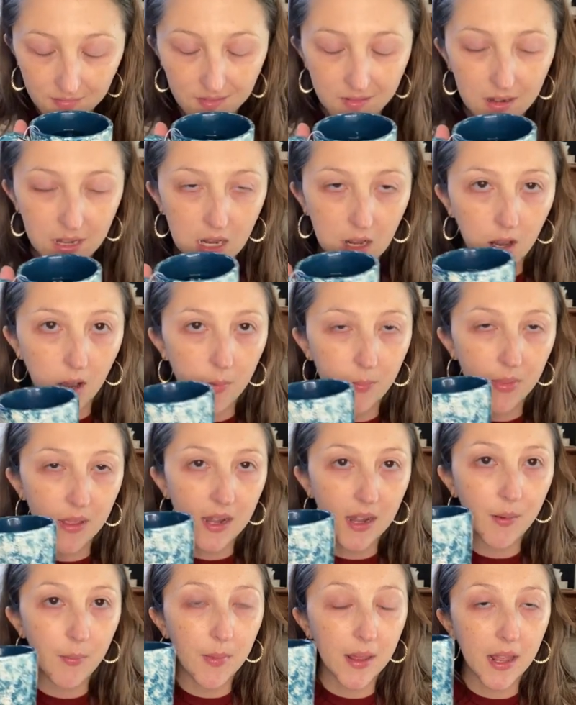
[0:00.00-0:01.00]
a cup that
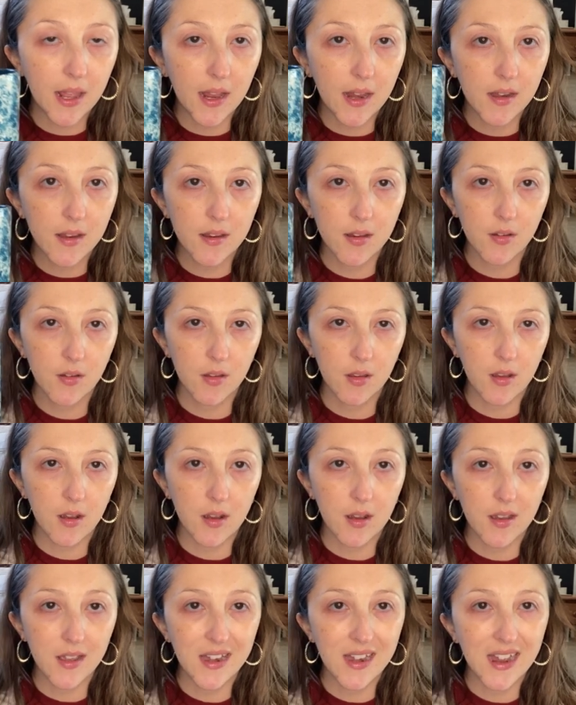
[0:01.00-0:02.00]
I made
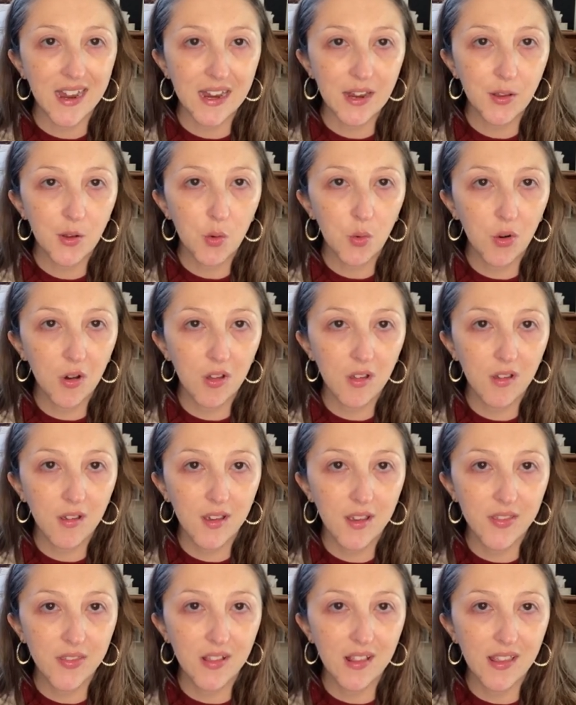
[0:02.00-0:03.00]
in high school
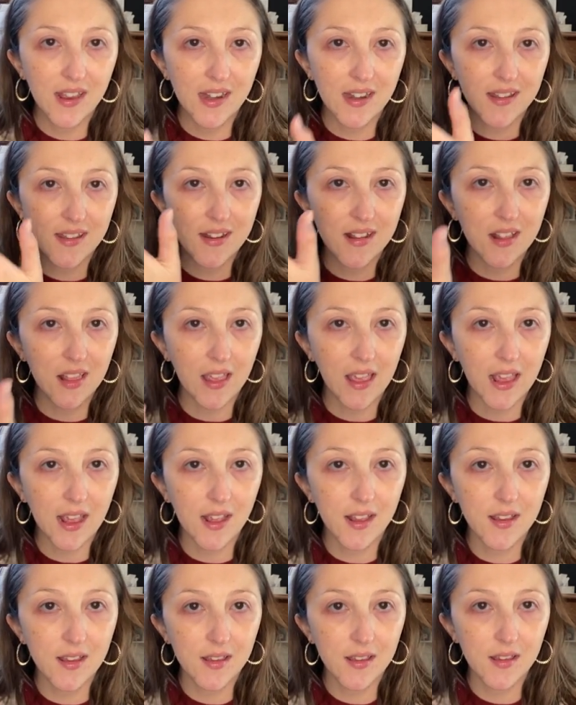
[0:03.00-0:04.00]
at the latest
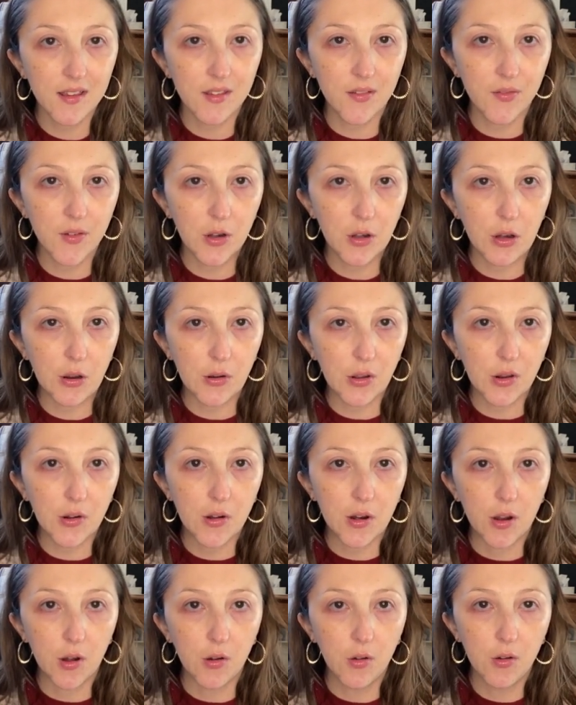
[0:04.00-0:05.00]
glaze. If you know, you
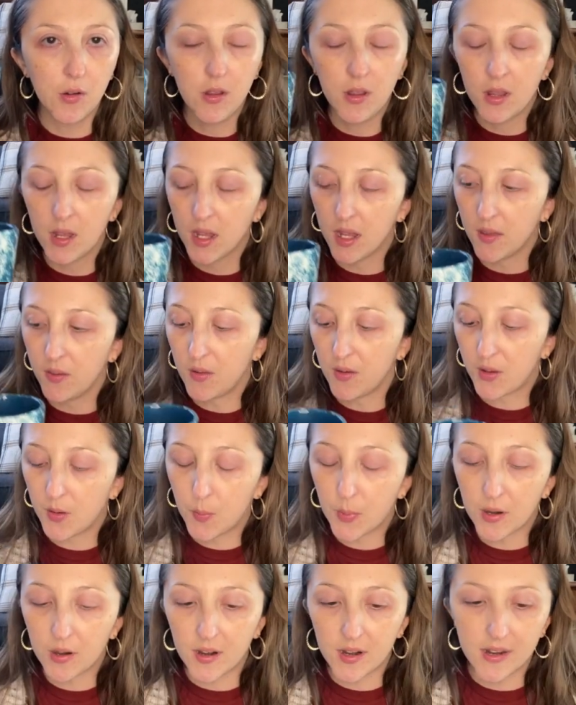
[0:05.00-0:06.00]
know. In the
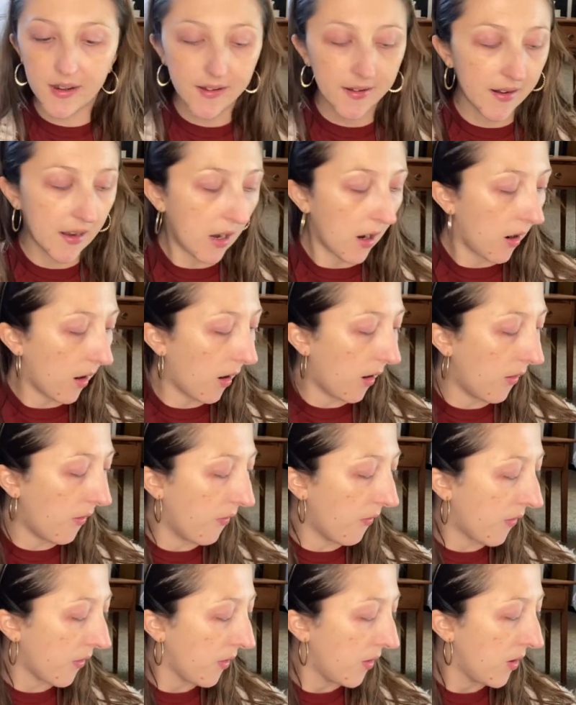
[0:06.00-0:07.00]
spirit
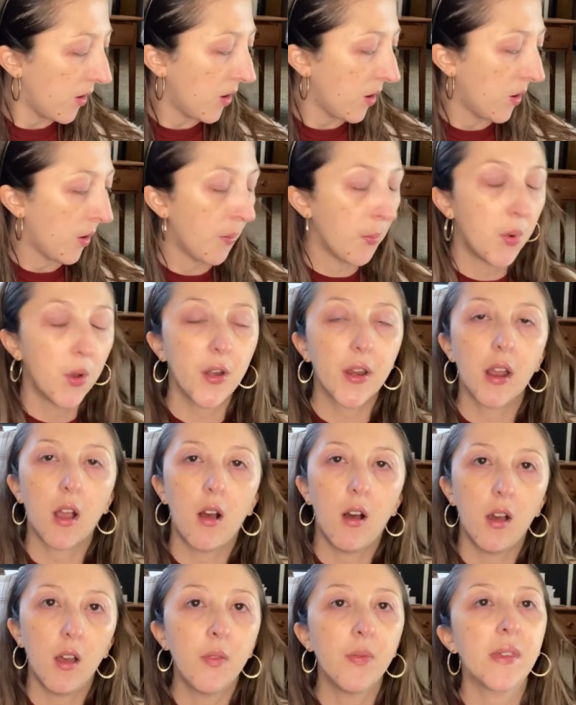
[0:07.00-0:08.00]
of putting
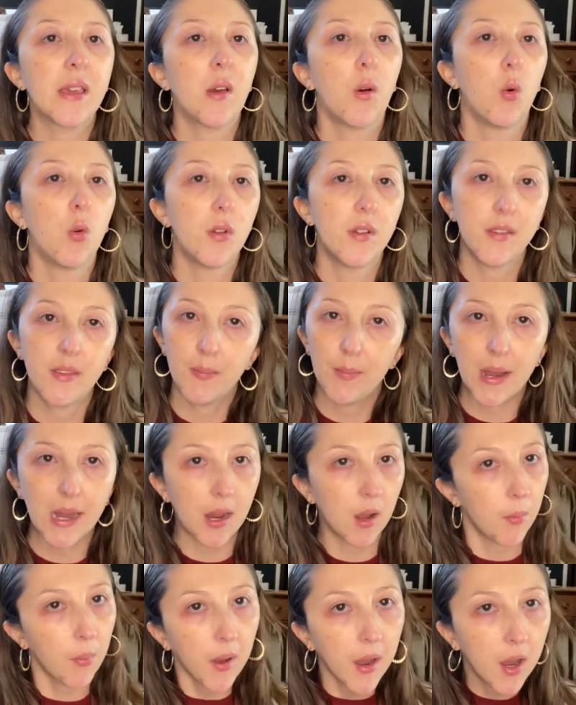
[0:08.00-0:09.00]
on the oldest
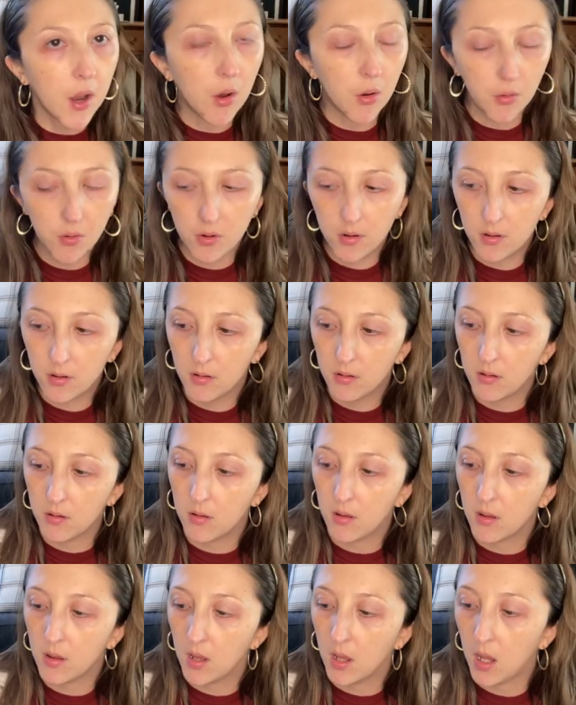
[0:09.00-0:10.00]
makeup I own.
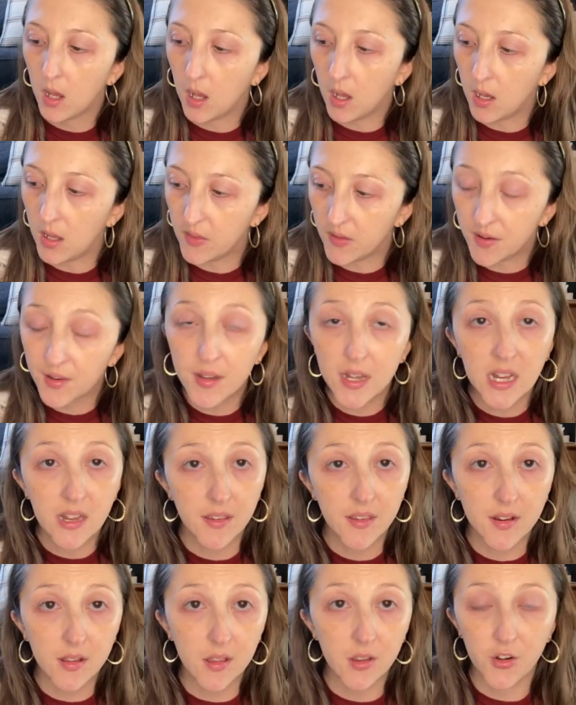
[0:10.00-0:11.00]
This tea is
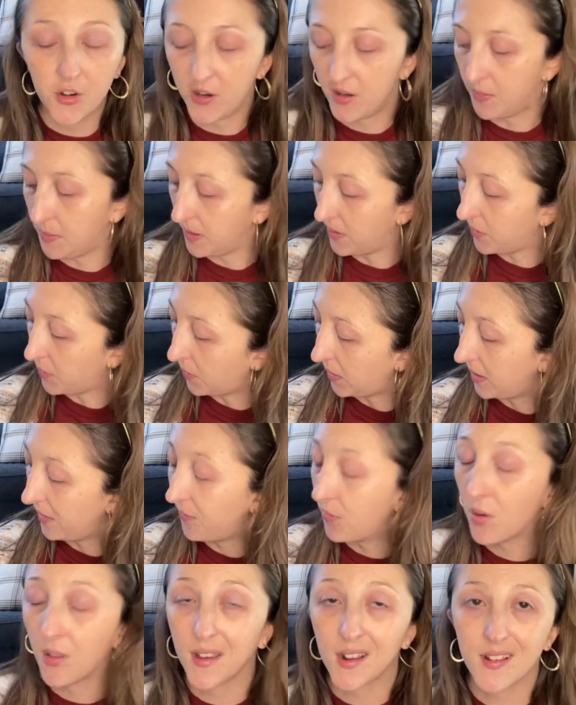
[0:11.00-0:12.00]
delicious, by the way. If
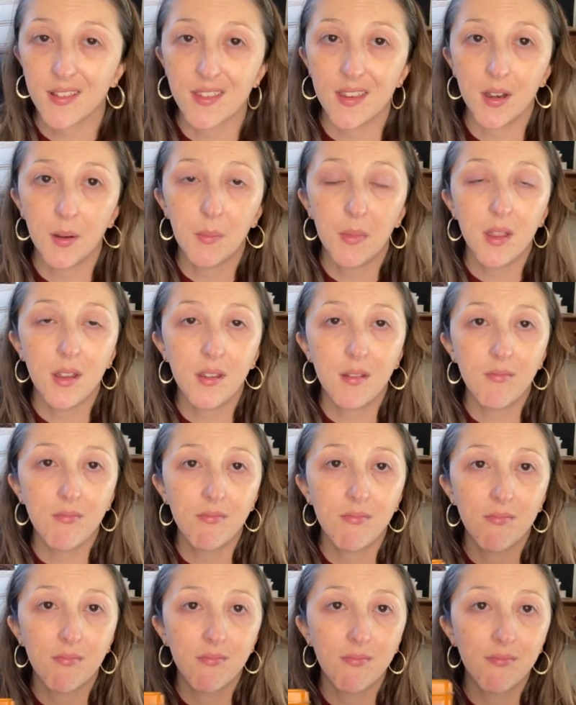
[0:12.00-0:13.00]
you like cinnamon,
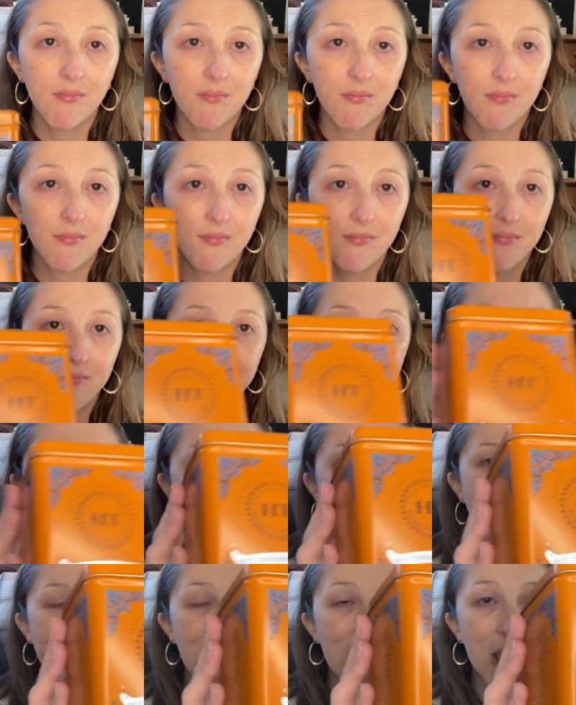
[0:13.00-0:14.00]

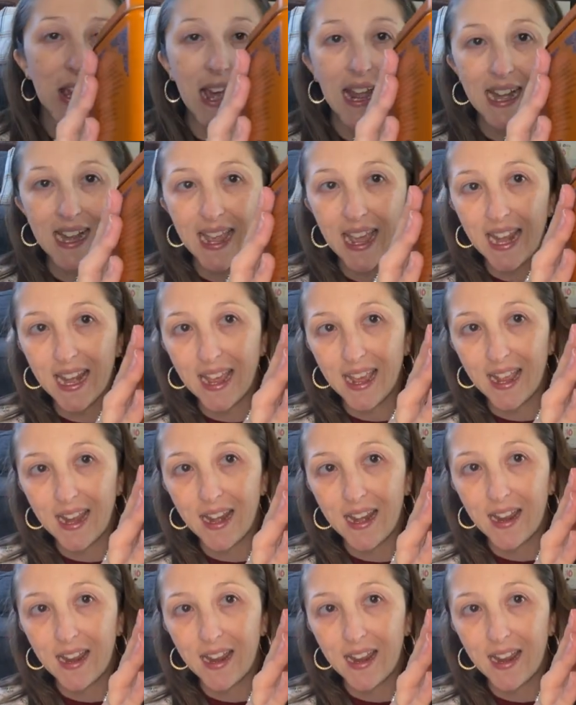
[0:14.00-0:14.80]
you gotta get it.